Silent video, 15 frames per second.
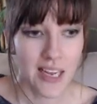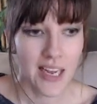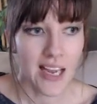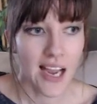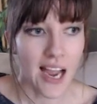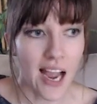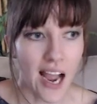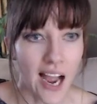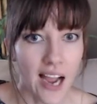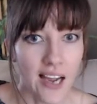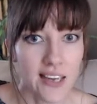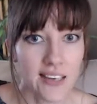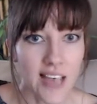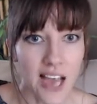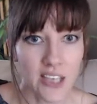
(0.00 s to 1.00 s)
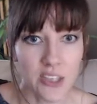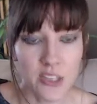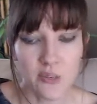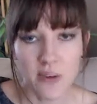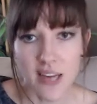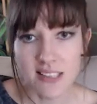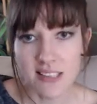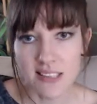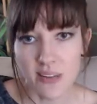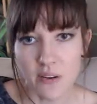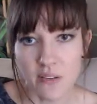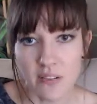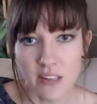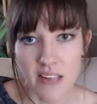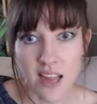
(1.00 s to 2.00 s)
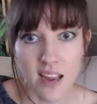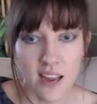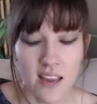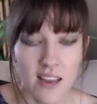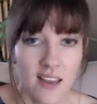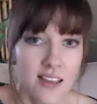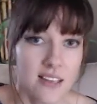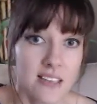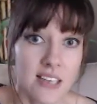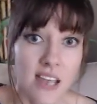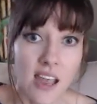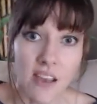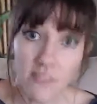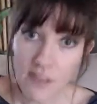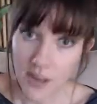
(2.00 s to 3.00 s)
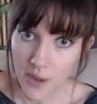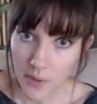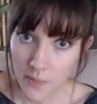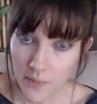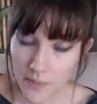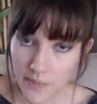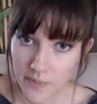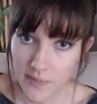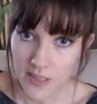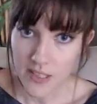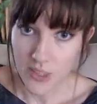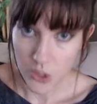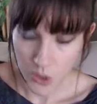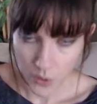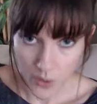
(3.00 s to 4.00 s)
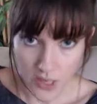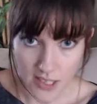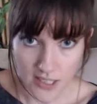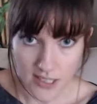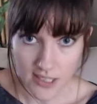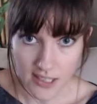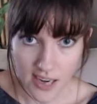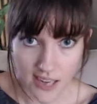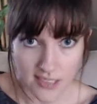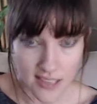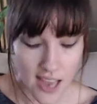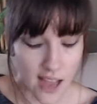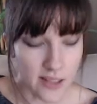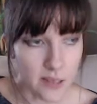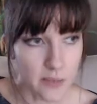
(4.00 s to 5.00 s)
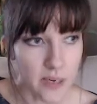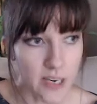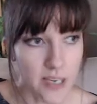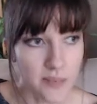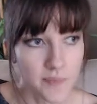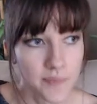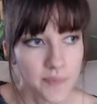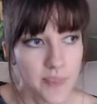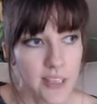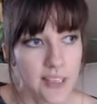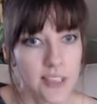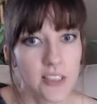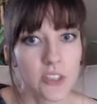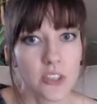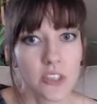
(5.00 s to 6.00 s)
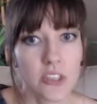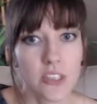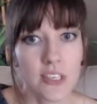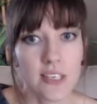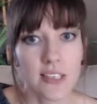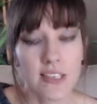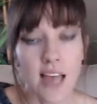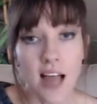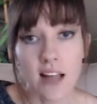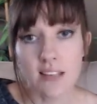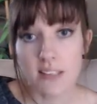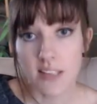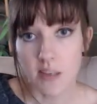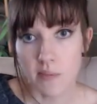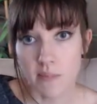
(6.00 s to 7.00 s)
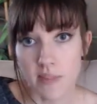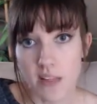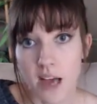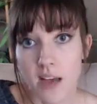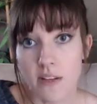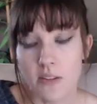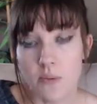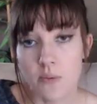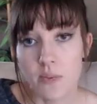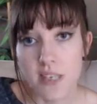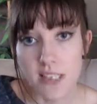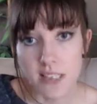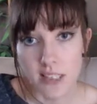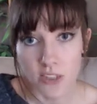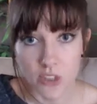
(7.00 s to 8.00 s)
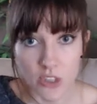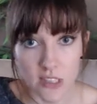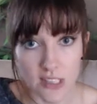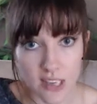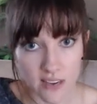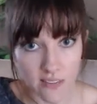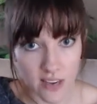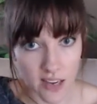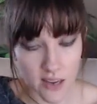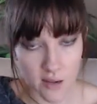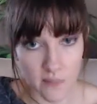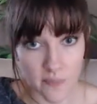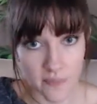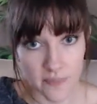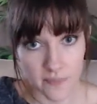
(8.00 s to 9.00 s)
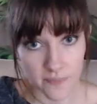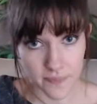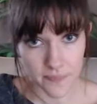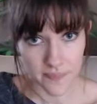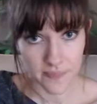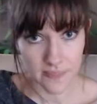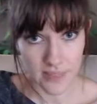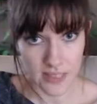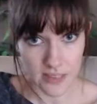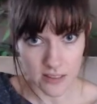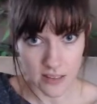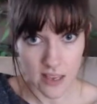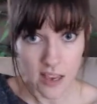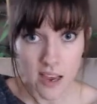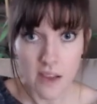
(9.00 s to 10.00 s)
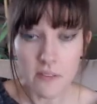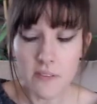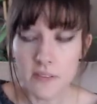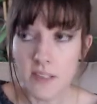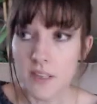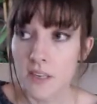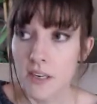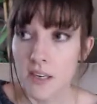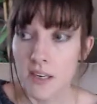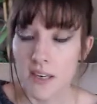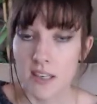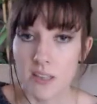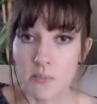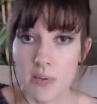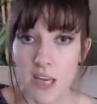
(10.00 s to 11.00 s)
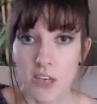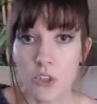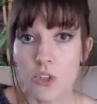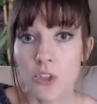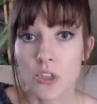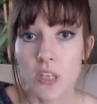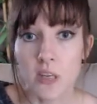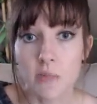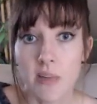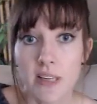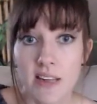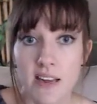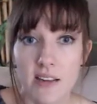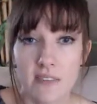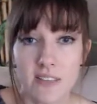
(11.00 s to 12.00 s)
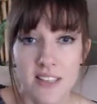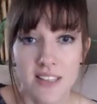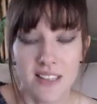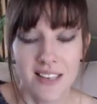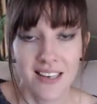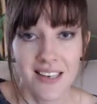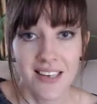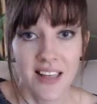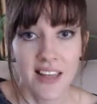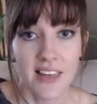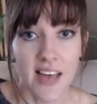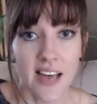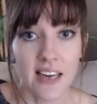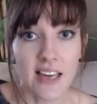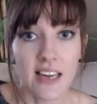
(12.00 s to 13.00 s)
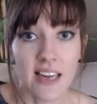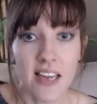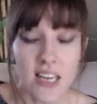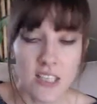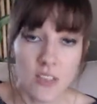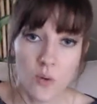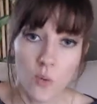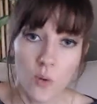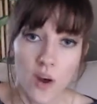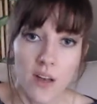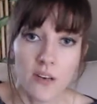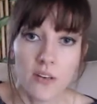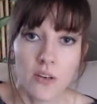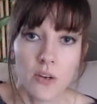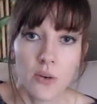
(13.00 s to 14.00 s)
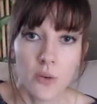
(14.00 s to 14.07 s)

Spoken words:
And as she rises out of the lake to give him the sword, Excalibur, she tells him that the reason she's giving him this gift is because she believes that he is the one who